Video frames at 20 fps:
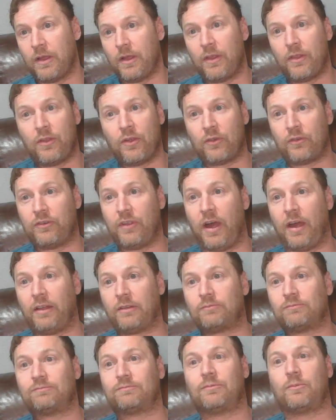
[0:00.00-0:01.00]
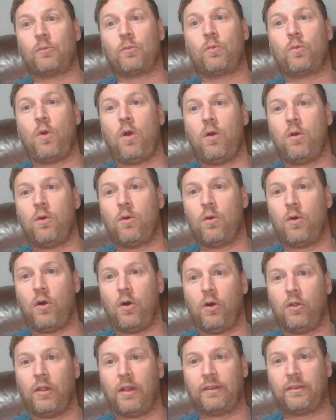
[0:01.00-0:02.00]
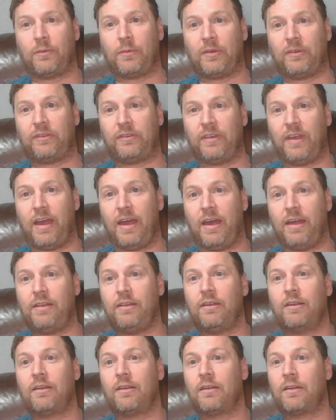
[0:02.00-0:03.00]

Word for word: There's not, whoa, a whole lot to be said.